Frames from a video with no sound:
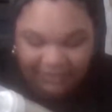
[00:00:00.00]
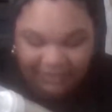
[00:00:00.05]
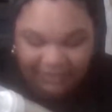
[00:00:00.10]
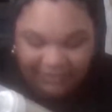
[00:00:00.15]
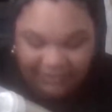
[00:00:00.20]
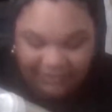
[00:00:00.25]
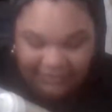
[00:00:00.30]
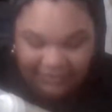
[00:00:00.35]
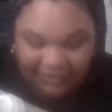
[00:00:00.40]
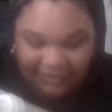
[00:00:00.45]

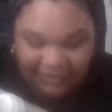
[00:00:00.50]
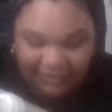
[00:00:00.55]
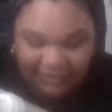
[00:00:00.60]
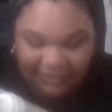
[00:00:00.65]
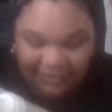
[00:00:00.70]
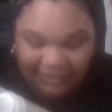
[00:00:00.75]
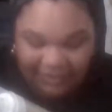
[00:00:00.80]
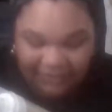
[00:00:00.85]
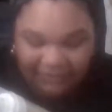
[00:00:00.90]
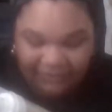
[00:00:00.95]

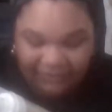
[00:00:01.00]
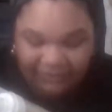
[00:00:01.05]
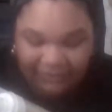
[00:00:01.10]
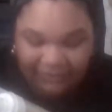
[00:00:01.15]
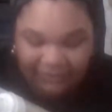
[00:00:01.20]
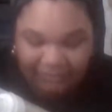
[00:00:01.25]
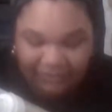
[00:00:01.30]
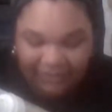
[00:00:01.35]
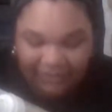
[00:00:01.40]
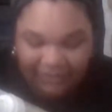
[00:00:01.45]
So it's for
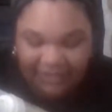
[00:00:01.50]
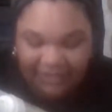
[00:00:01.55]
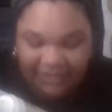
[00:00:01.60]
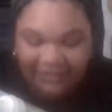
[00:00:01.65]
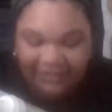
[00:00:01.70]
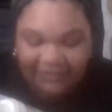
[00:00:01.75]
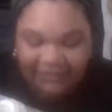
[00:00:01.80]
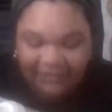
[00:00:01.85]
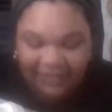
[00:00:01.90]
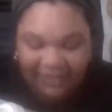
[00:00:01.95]

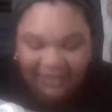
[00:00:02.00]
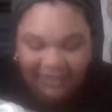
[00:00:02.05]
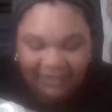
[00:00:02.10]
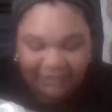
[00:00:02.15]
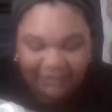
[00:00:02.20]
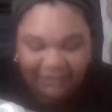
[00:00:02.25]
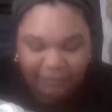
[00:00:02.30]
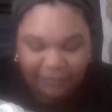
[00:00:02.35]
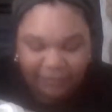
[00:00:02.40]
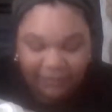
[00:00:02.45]
braids,
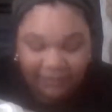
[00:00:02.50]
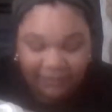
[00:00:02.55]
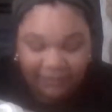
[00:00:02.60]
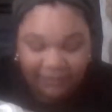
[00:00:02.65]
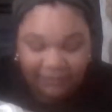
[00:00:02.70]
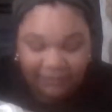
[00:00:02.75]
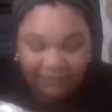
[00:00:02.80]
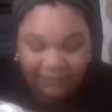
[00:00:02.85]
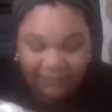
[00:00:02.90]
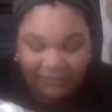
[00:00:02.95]
locks,
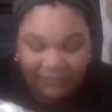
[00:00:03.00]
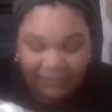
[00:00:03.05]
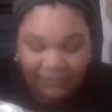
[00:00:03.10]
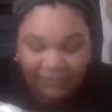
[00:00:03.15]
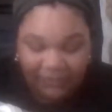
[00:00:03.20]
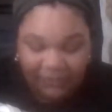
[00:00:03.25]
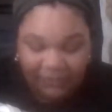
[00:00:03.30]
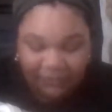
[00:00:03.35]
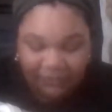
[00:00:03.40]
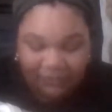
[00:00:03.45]
perms,
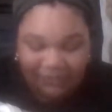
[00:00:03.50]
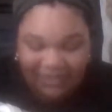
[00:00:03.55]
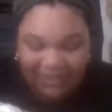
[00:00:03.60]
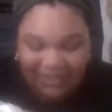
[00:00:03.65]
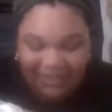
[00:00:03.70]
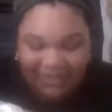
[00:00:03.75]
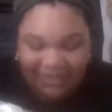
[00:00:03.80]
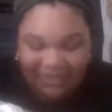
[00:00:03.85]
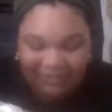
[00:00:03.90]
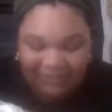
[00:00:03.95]

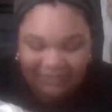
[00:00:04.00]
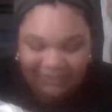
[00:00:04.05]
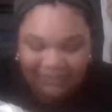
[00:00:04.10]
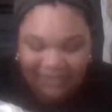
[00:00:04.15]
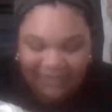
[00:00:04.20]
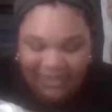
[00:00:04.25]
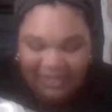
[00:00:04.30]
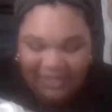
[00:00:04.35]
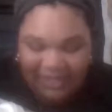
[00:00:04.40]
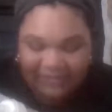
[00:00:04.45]
weaves,
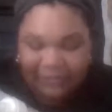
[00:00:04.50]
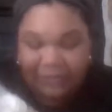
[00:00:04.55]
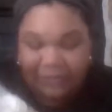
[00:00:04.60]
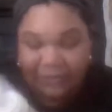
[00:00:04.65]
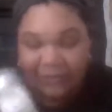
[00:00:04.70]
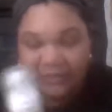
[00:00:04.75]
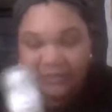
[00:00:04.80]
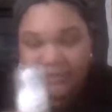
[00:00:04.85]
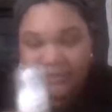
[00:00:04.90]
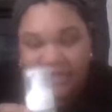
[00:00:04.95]
fades, and
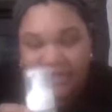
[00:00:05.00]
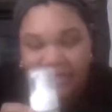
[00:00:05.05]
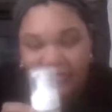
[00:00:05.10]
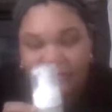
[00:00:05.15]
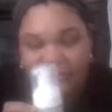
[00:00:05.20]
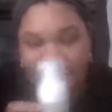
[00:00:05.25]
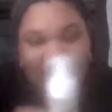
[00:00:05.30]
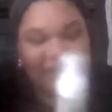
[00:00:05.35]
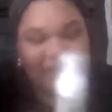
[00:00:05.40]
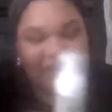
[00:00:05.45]
all
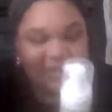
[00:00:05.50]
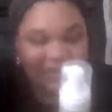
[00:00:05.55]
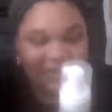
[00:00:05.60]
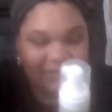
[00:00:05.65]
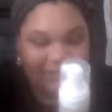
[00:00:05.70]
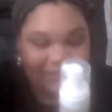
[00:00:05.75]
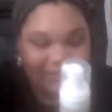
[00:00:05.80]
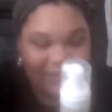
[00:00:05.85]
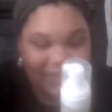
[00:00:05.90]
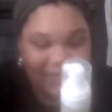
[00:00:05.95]
natural
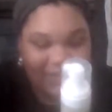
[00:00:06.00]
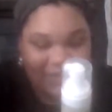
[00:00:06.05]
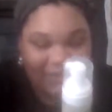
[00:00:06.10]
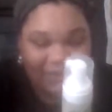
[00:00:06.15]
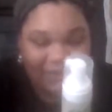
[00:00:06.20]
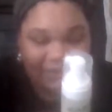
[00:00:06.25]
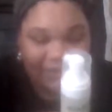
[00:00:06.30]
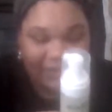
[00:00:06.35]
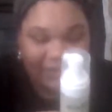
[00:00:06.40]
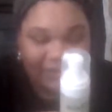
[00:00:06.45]

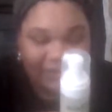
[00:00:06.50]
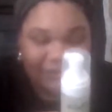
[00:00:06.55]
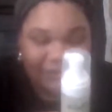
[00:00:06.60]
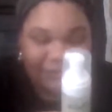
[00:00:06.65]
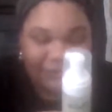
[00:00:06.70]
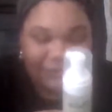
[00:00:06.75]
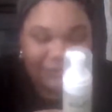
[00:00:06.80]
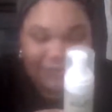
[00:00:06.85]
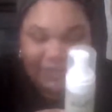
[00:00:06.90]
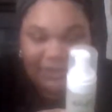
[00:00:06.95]
hairstyles.
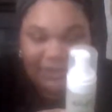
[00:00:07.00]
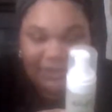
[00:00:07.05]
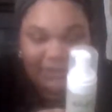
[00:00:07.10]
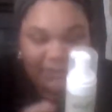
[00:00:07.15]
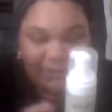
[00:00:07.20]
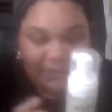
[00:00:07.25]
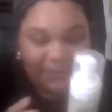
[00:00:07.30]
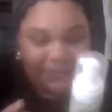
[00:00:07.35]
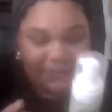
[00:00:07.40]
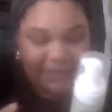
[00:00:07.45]

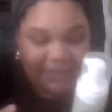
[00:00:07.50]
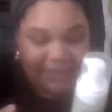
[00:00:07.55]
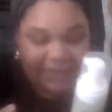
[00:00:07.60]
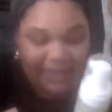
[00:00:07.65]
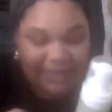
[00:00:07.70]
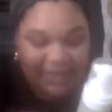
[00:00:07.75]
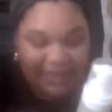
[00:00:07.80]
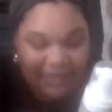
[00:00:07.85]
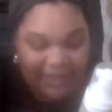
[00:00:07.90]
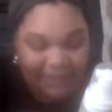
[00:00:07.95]
So
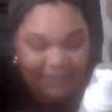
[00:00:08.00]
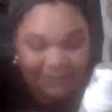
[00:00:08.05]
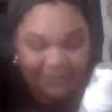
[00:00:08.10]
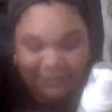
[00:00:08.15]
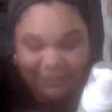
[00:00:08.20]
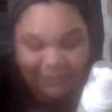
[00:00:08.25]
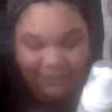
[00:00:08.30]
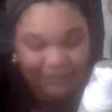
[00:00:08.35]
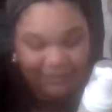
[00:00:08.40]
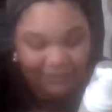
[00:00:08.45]
I
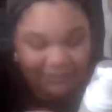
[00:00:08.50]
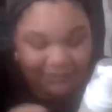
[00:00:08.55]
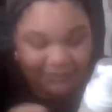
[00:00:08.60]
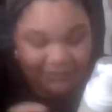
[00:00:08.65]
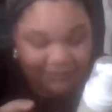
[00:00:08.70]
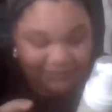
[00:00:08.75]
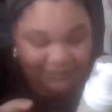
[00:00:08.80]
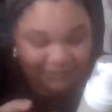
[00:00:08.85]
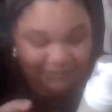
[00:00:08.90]
will